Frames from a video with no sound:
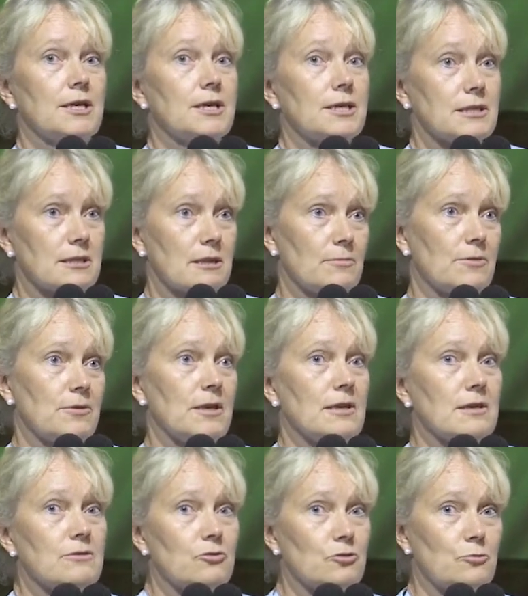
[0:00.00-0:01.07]

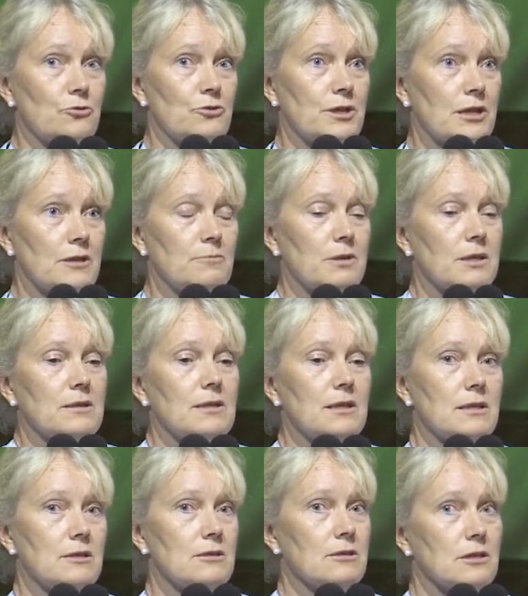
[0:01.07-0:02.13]
something to protect my
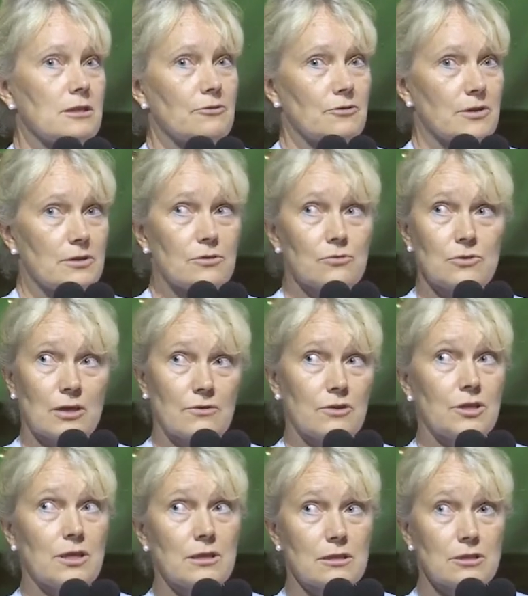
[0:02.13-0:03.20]
tendons, if I don't have a
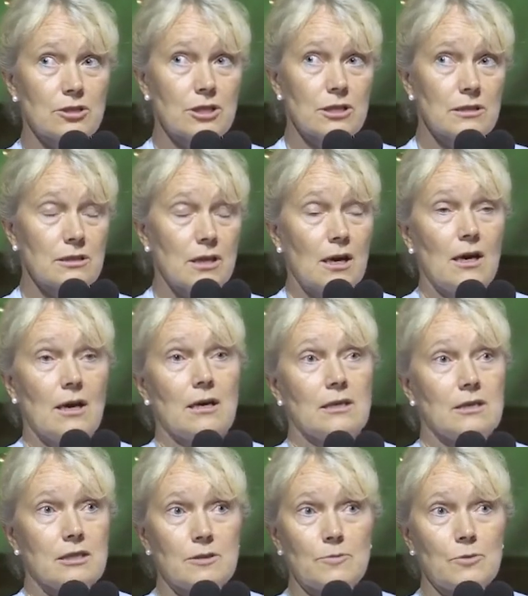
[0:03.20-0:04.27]
tendon sheath, I
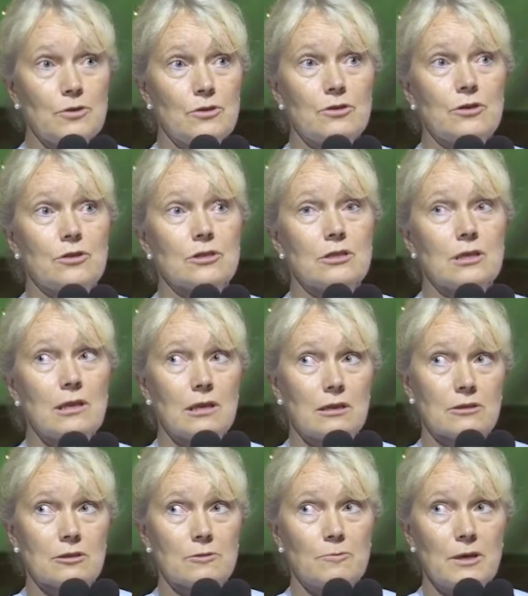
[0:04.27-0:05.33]
just put a
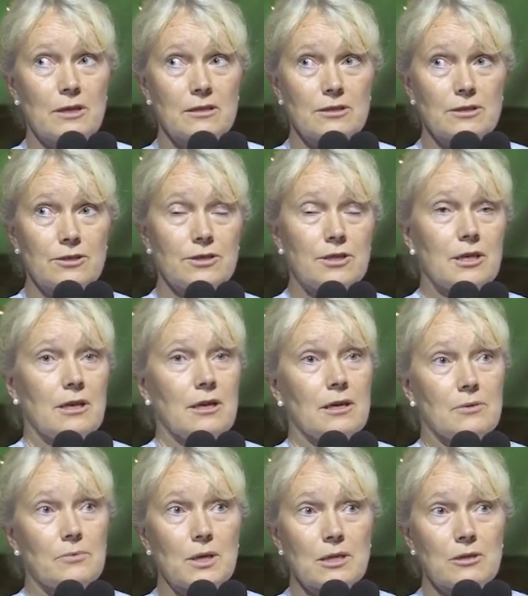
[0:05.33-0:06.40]
silicone spacer, I
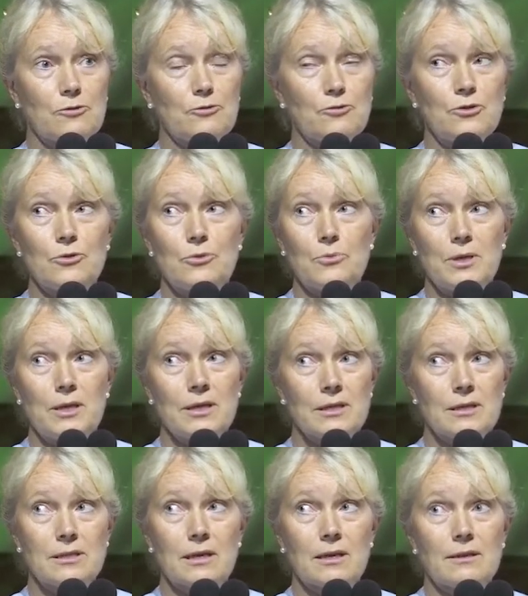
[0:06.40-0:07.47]
wait a few
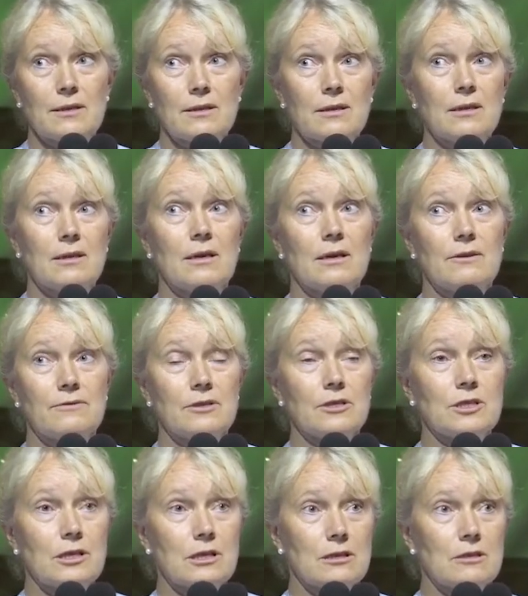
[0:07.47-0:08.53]
weeks, and then I have a
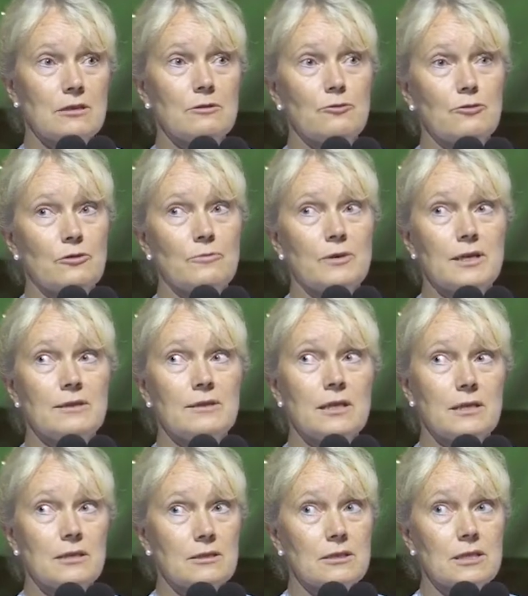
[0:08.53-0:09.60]
tunnel for my
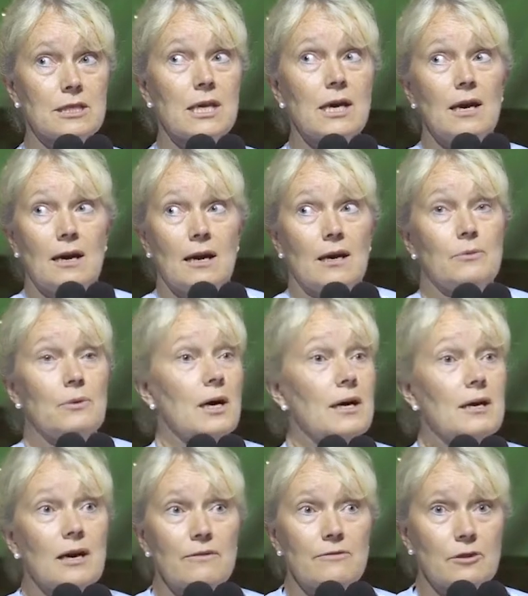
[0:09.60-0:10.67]
tendons, and I
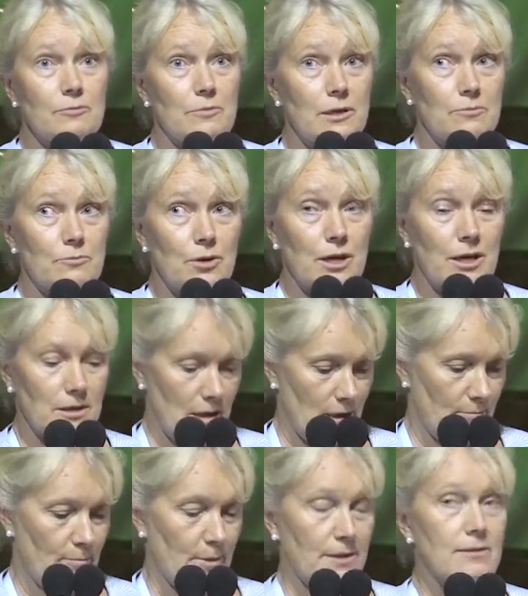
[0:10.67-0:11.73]
have a membrane,
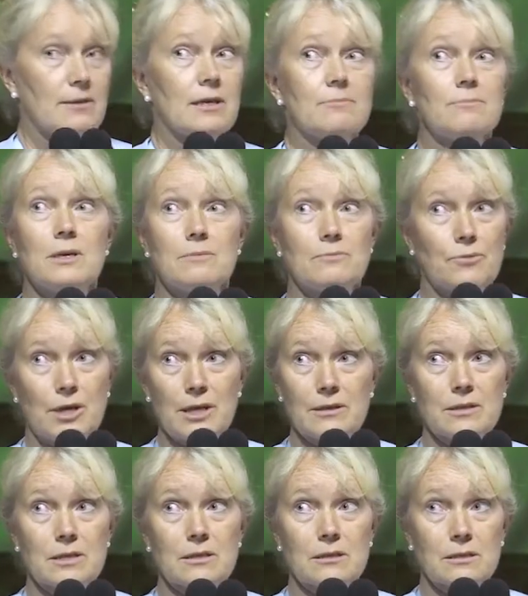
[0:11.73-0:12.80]
but that membrane
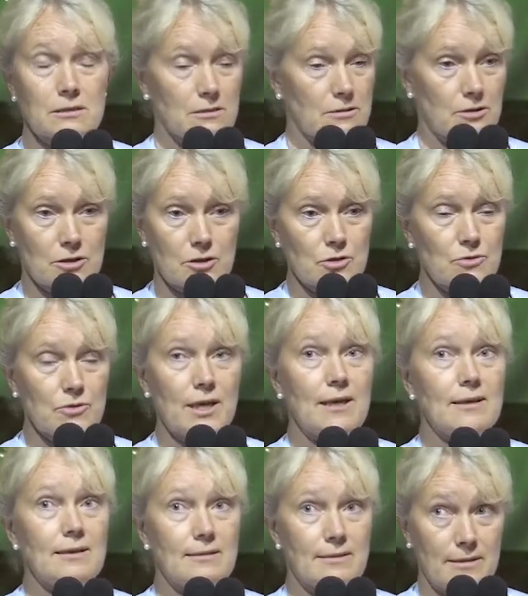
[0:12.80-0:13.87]
does not do
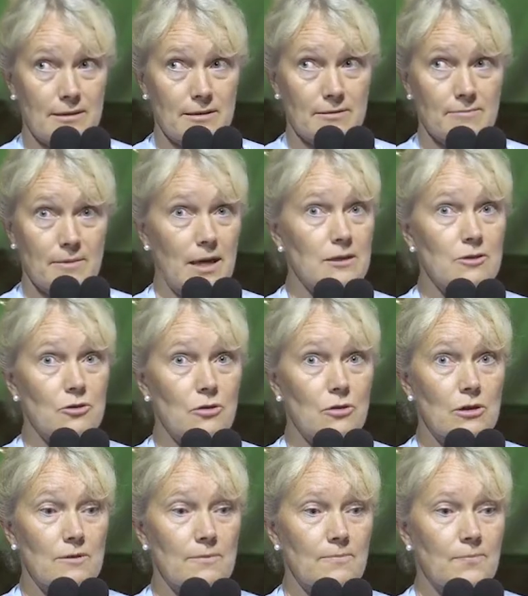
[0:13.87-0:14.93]
anything at
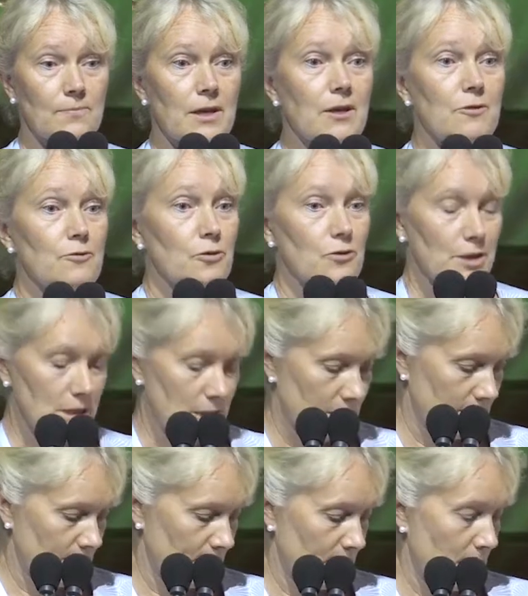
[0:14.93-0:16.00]
all for this.